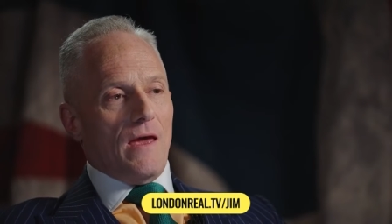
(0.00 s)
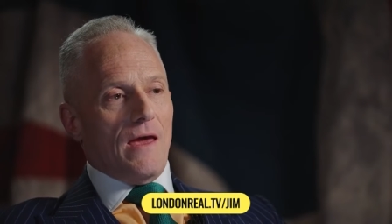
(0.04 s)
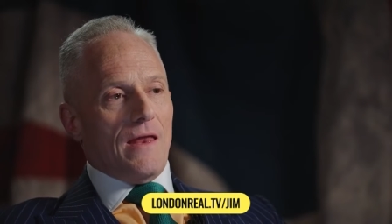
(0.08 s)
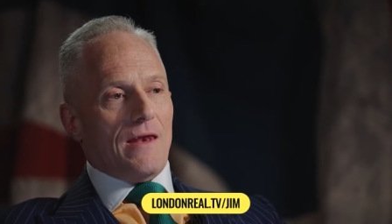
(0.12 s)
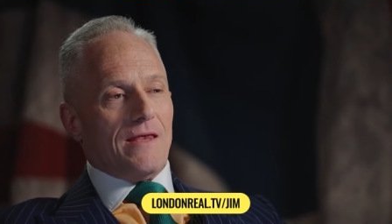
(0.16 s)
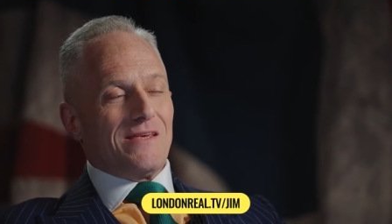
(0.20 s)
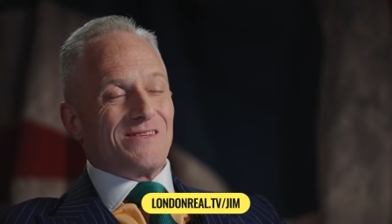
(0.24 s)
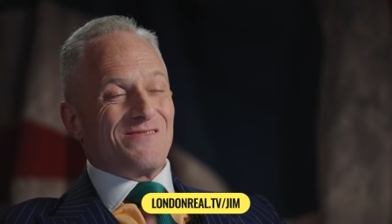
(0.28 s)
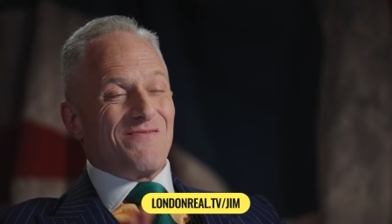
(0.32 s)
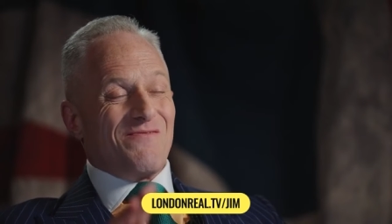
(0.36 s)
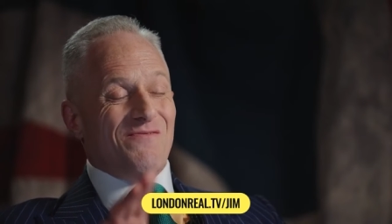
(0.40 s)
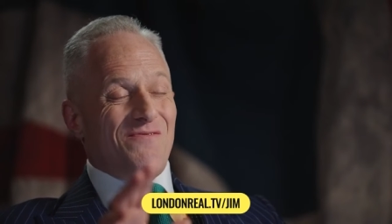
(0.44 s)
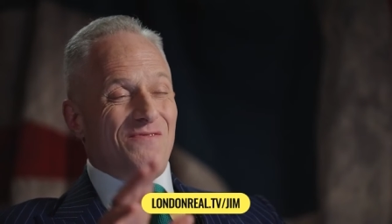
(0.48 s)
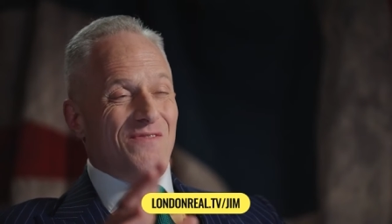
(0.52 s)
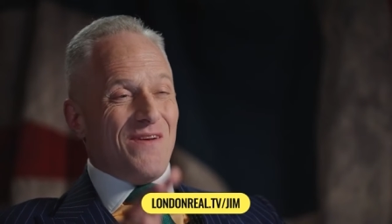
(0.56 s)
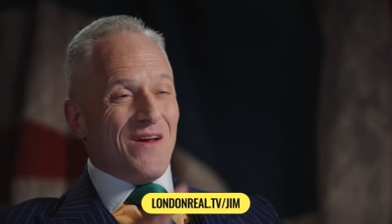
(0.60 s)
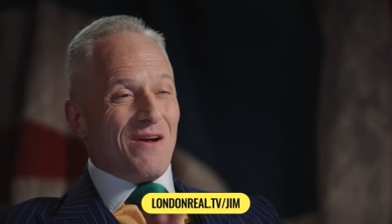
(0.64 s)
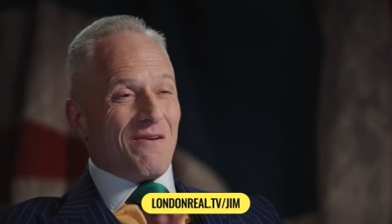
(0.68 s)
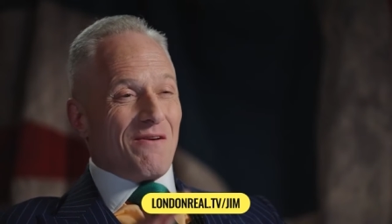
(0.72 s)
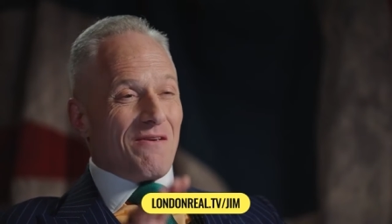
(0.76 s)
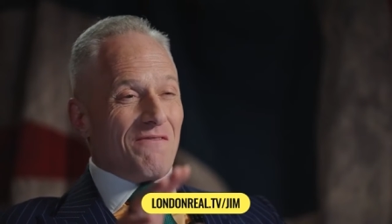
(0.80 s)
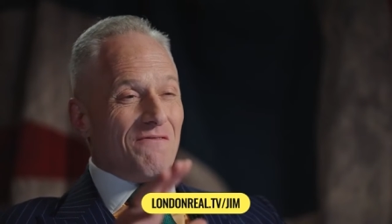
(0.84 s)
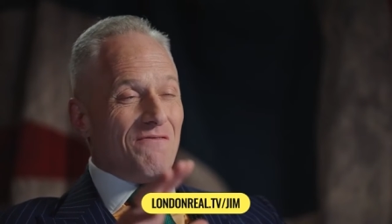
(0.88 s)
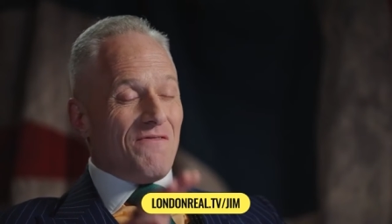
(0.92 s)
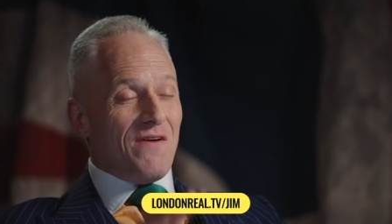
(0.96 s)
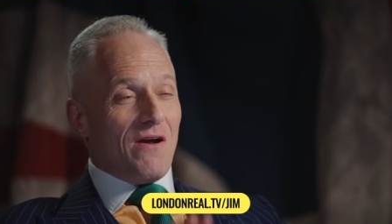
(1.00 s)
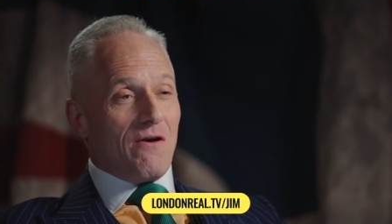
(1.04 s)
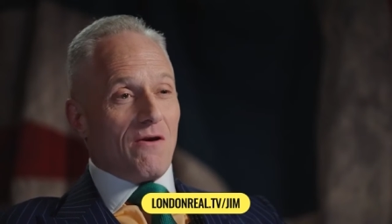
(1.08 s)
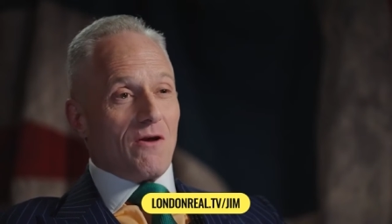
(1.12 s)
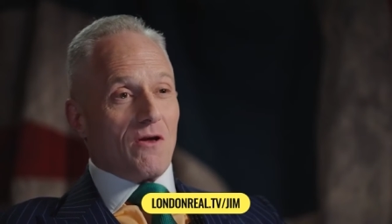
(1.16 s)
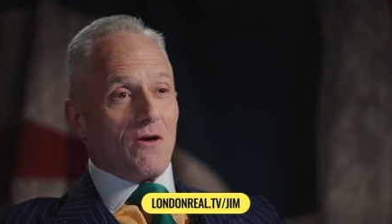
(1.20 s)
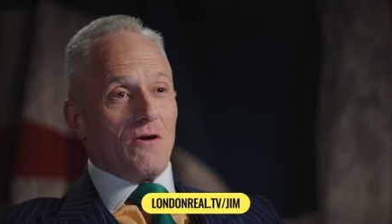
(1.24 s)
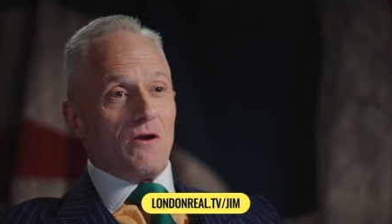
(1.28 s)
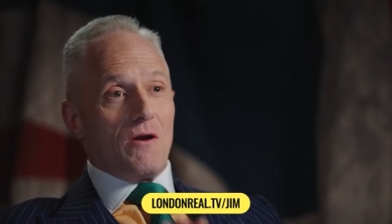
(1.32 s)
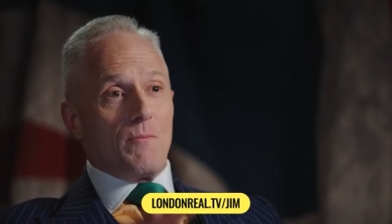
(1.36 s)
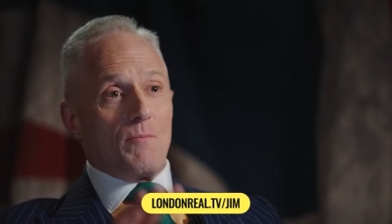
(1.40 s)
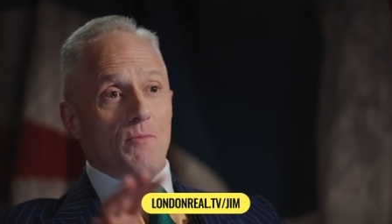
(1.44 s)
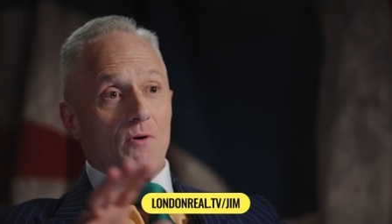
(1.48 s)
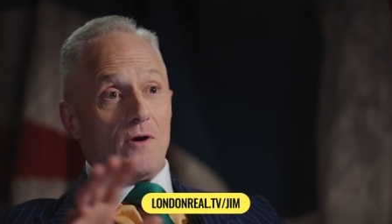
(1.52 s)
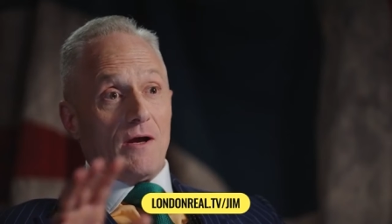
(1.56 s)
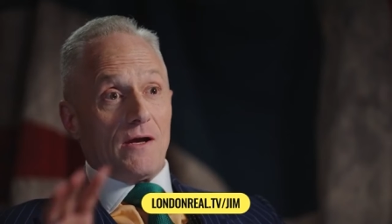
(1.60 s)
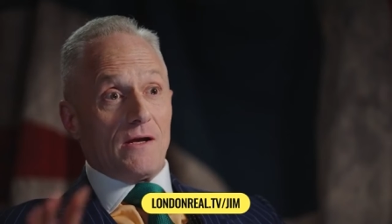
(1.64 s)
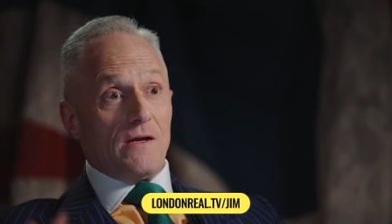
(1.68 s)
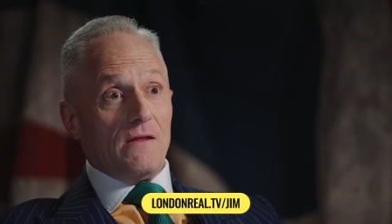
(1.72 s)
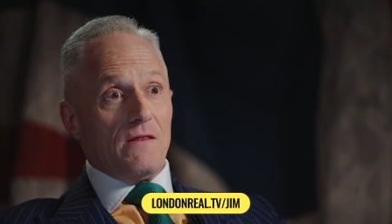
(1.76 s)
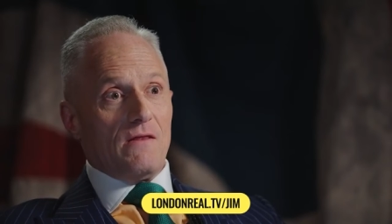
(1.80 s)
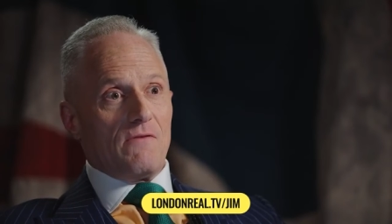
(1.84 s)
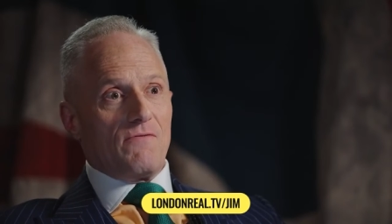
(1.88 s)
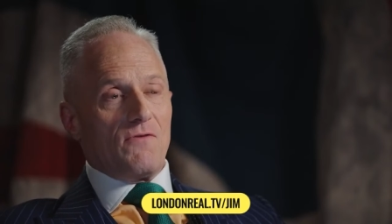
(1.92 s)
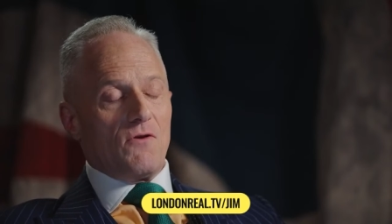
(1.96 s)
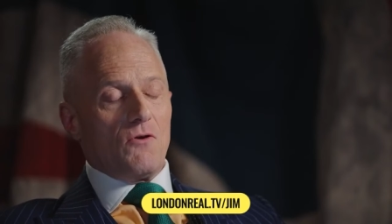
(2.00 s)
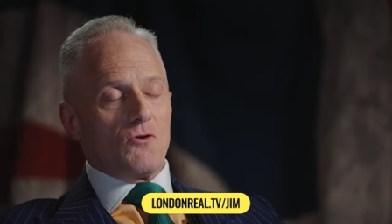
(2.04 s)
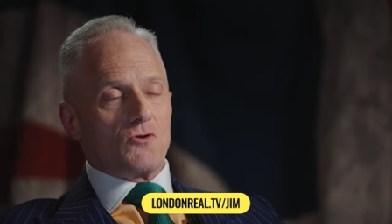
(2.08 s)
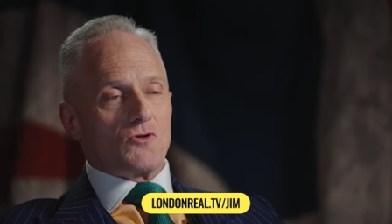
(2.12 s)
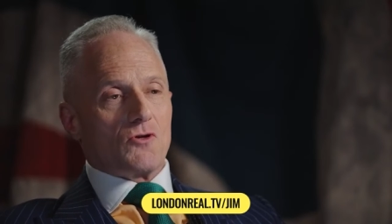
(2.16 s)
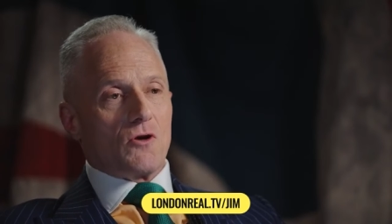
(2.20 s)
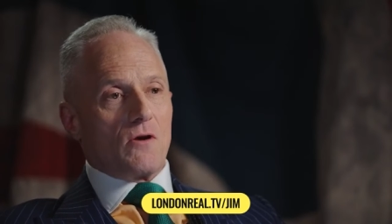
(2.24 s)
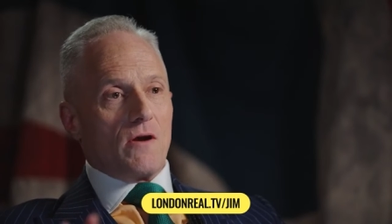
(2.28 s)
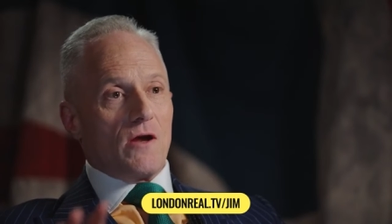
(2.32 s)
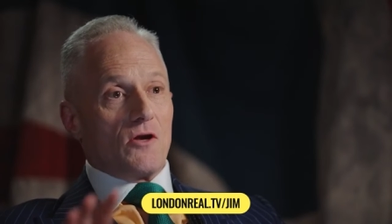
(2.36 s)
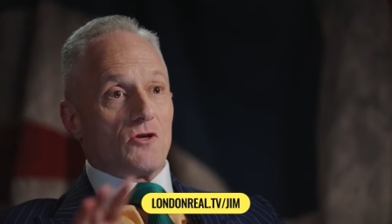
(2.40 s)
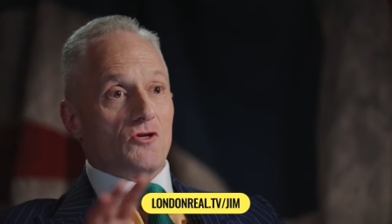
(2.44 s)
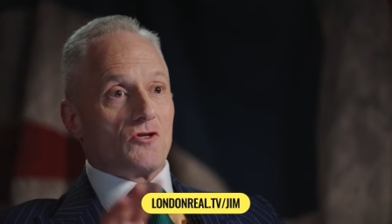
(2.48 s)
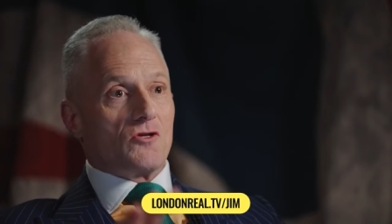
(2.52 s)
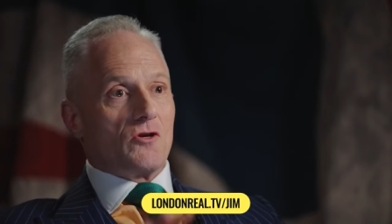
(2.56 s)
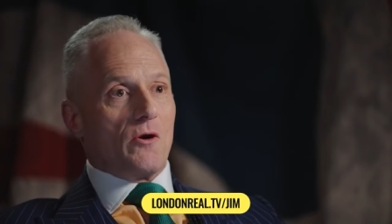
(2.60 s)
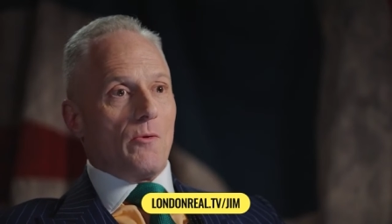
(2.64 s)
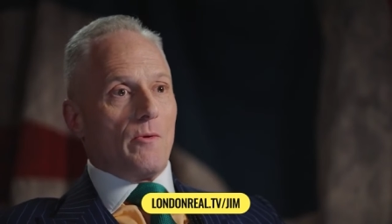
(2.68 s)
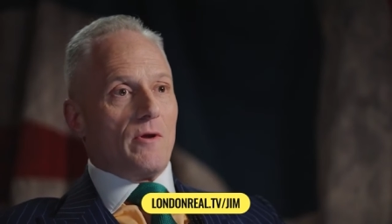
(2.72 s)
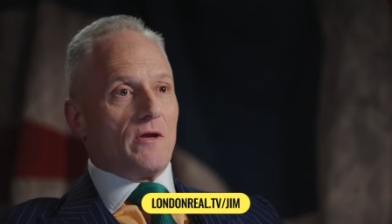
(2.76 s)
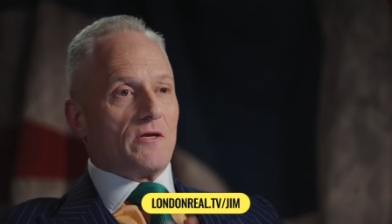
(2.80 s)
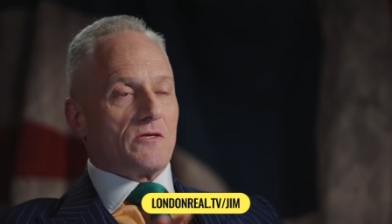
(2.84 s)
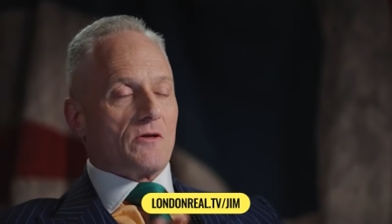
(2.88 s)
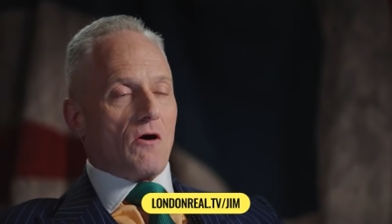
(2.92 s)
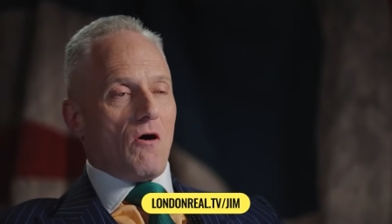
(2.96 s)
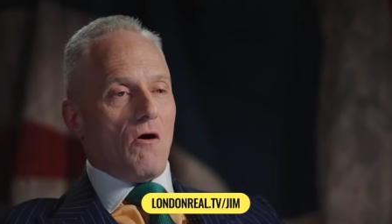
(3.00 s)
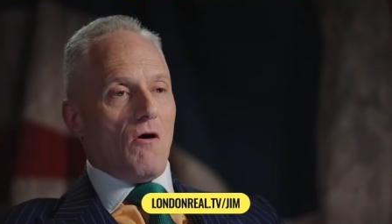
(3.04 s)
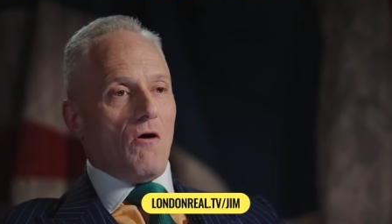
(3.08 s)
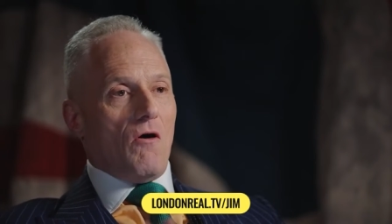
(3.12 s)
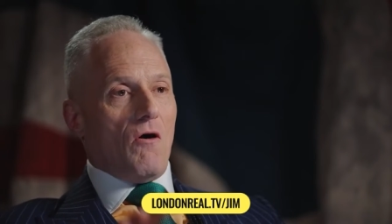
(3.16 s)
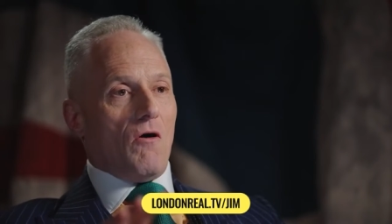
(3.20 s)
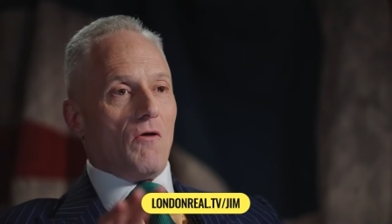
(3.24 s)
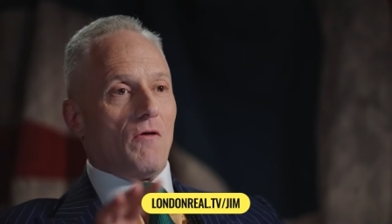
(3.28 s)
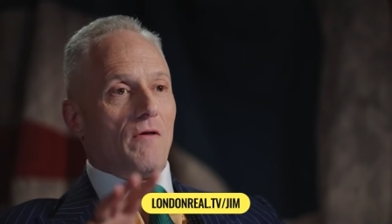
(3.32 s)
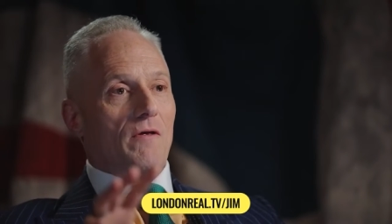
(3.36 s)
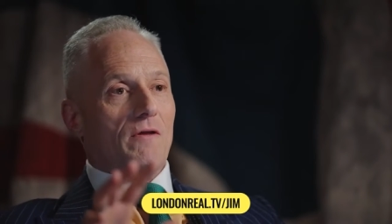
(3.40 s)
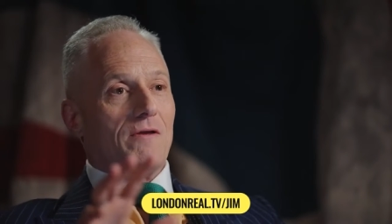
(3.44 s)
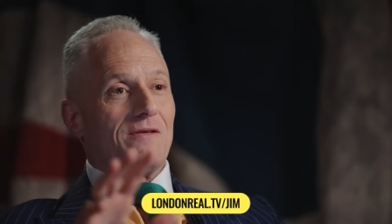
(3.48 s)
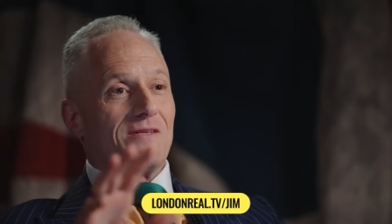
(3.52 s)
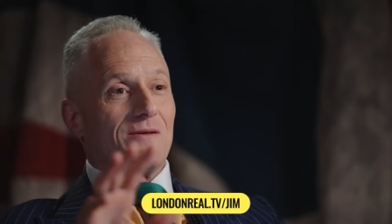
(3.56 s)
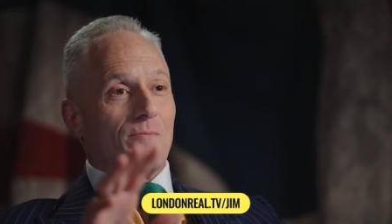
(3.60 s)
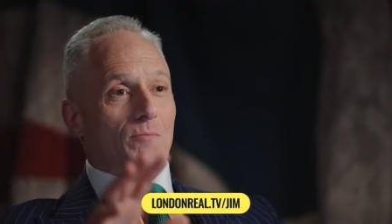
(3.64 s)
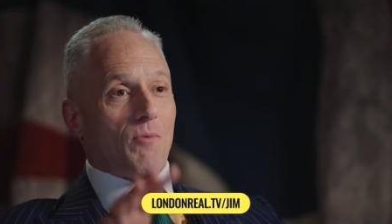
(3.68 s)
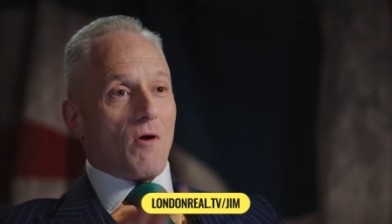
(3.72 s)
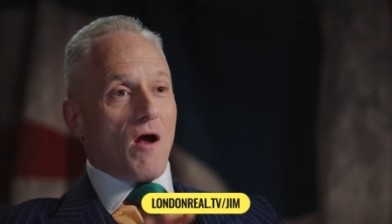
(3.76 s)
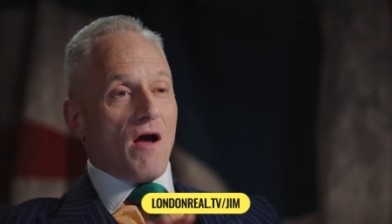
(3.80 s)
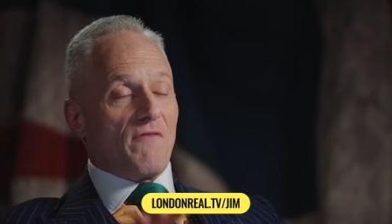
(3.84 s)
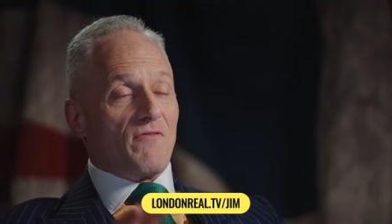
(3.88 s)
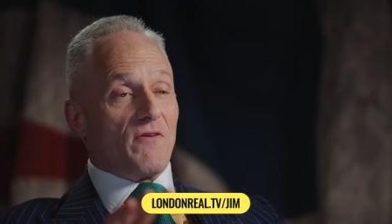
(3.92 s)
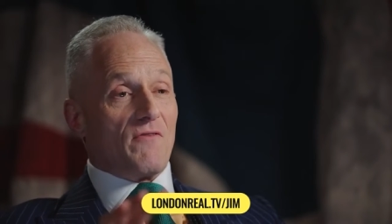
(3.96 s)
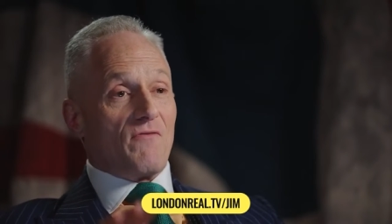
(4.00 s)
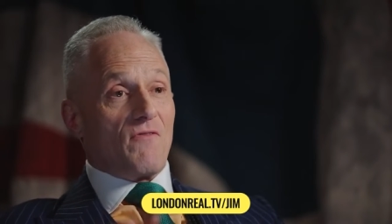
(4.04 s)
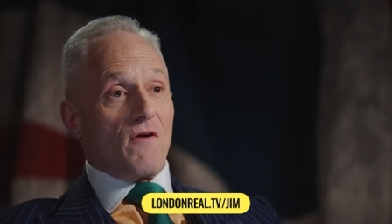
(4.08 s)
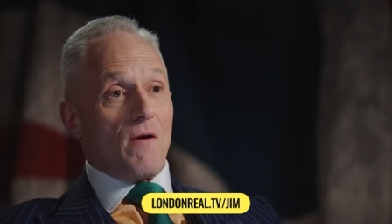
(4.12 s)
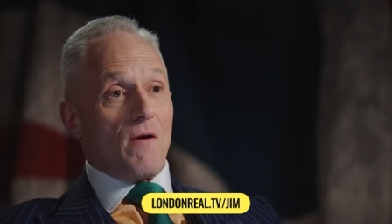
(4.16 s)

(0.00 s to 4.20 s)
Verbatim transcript: and he's very, very good at predicting the future and showing us all to profit